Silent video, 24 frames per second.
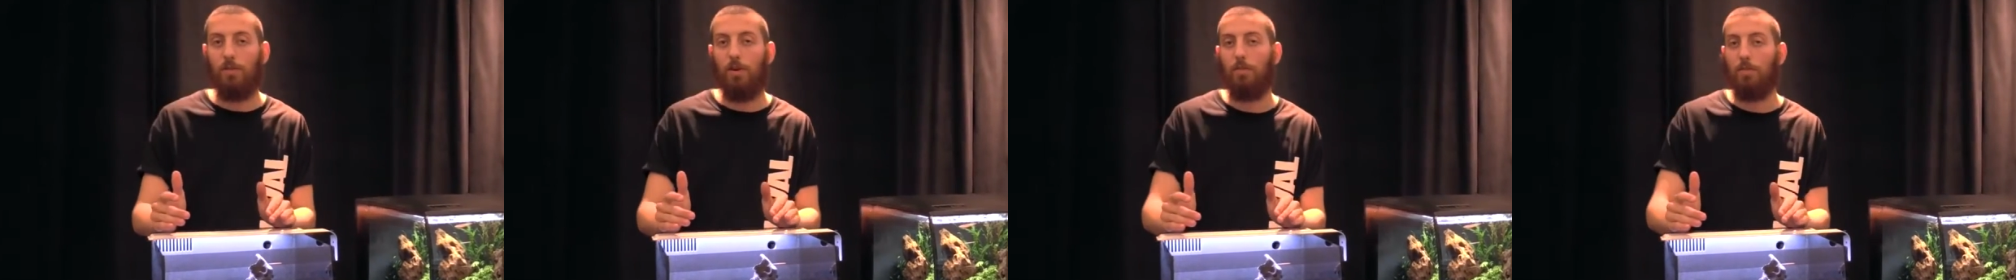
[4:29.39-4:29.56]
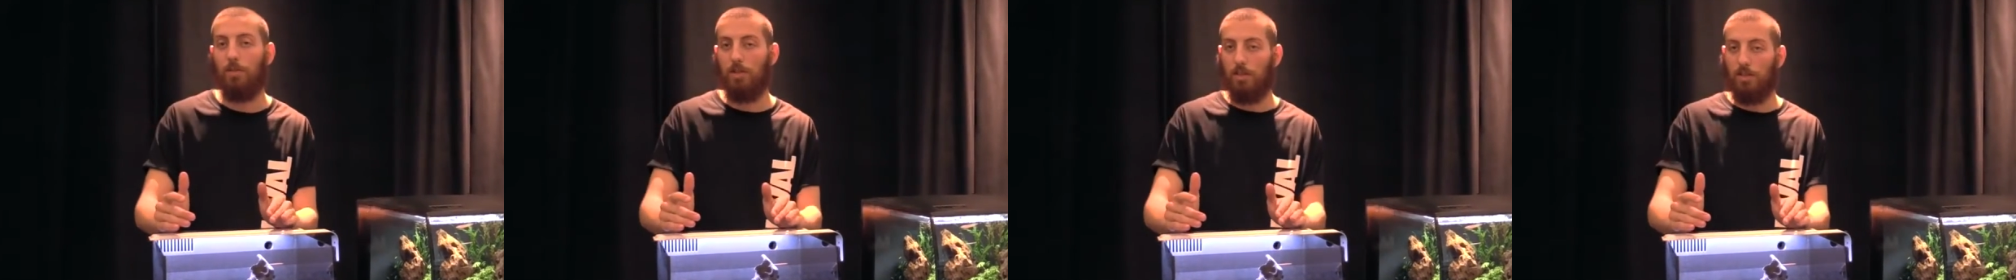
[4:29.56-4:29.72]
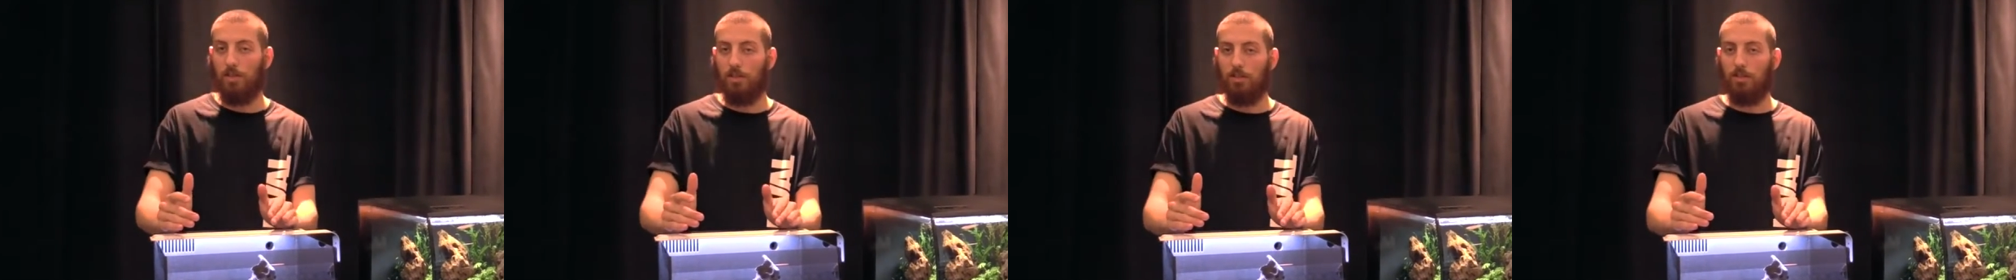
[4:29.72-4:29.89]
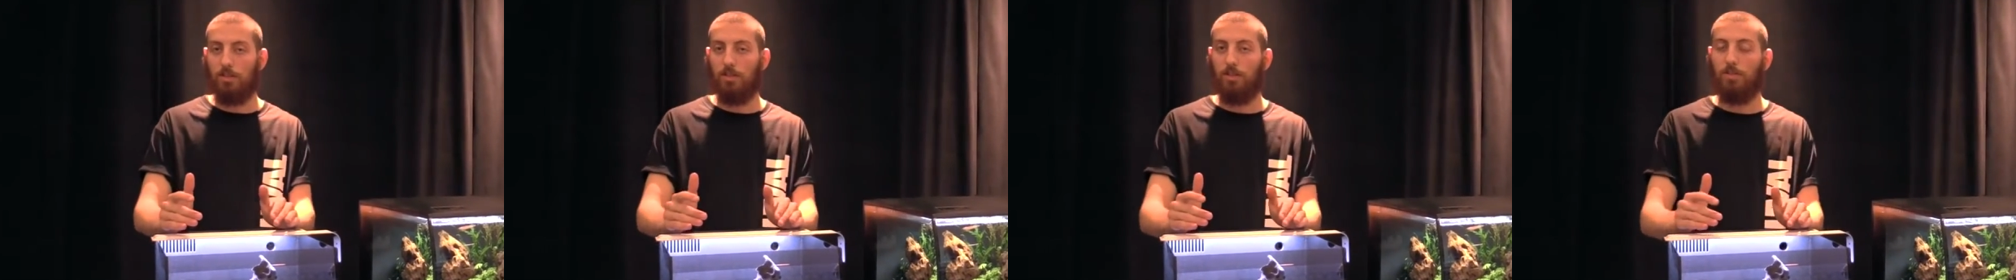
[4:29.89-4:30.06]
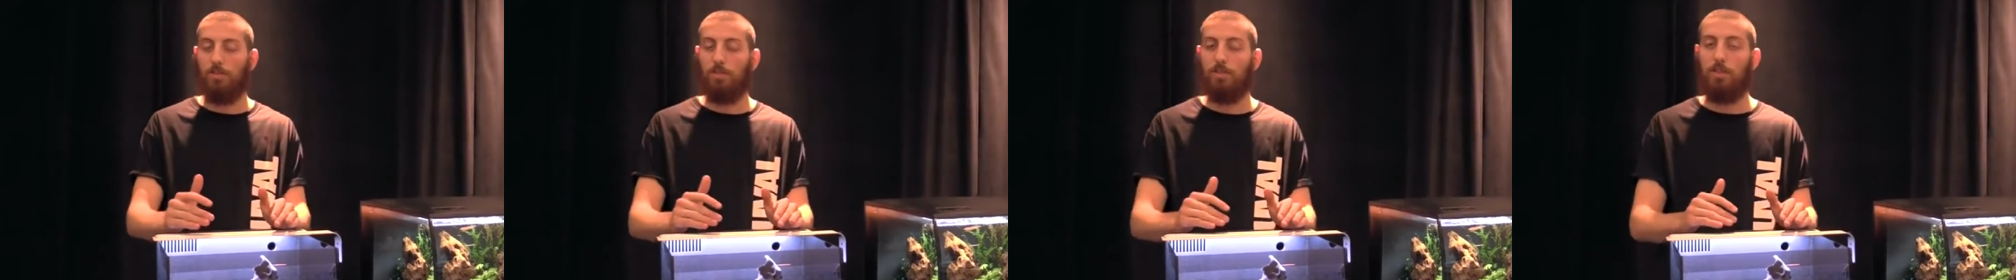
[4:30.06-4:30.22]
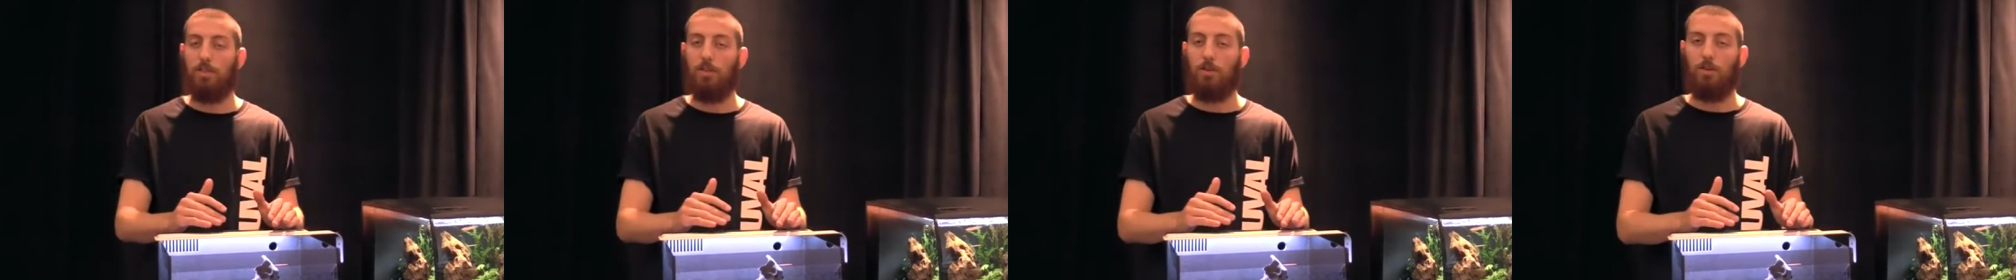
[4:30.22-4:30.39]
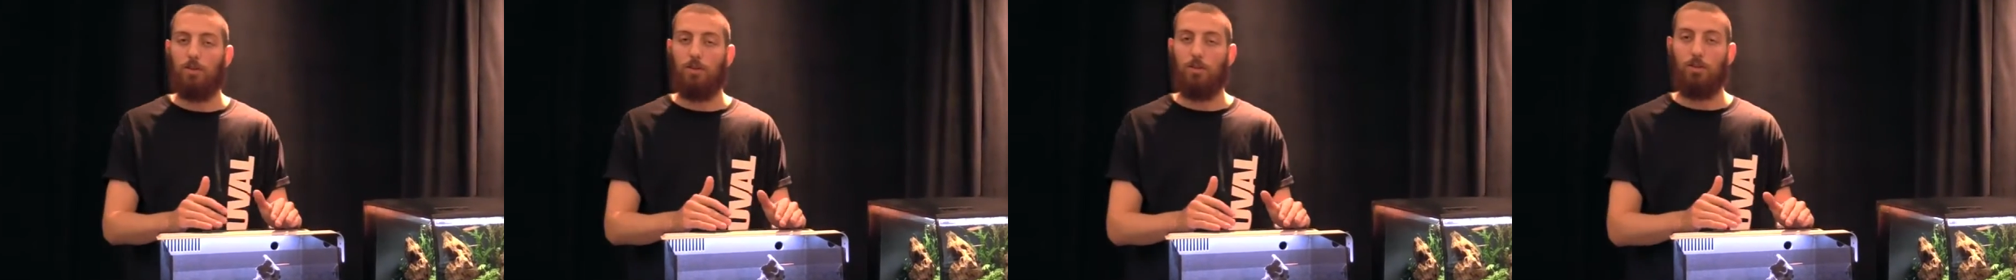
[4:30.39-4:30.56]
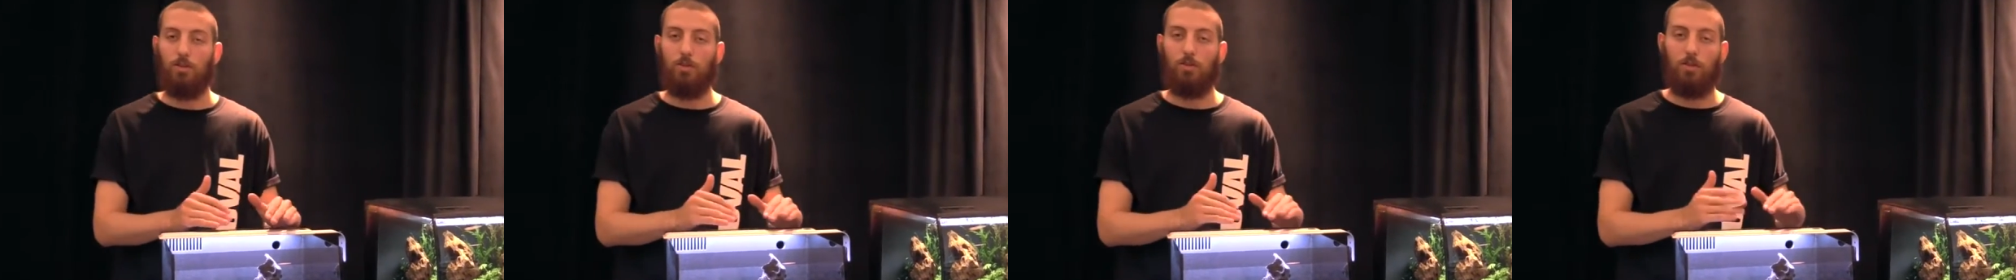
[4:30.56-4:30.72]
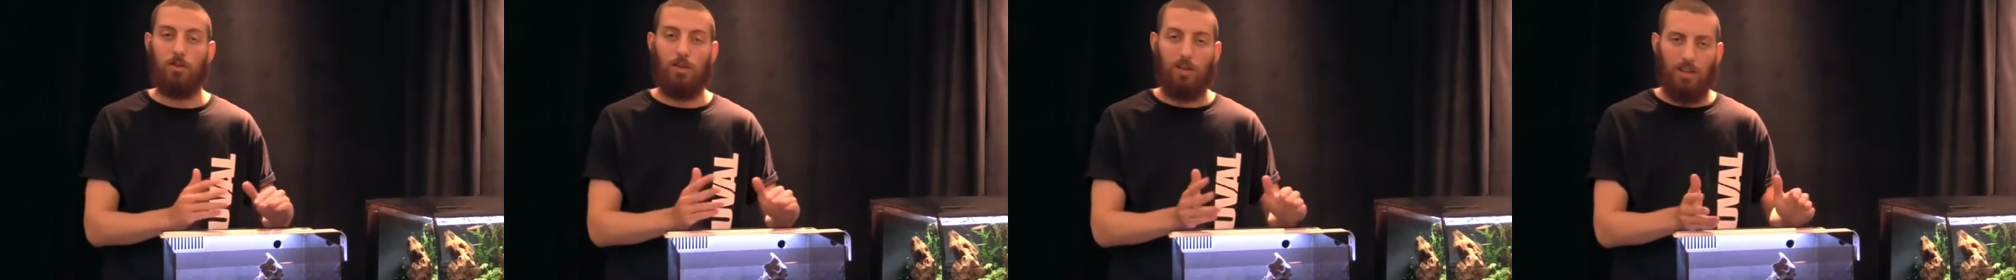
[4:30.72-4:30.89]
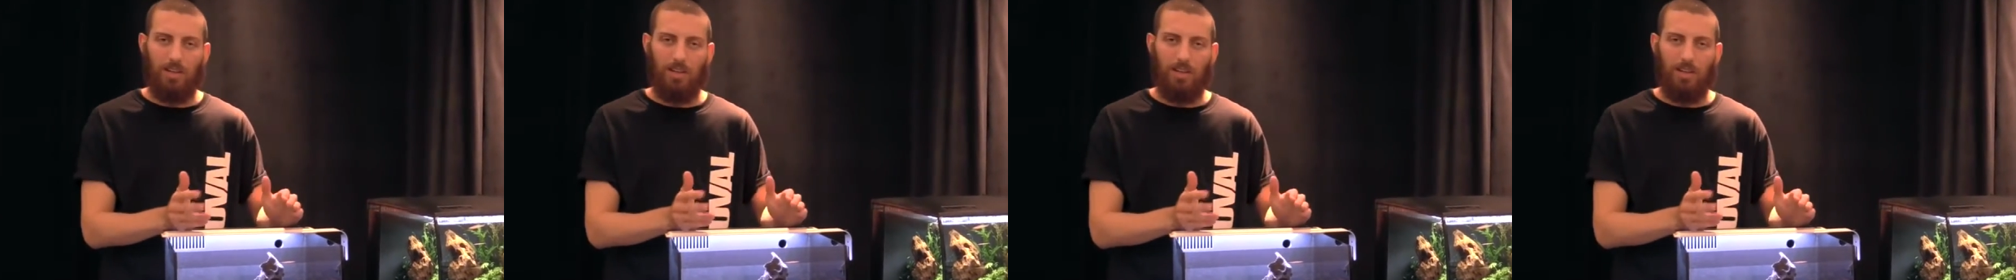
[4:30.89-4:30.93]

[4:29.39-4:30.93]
from the addition of CO2.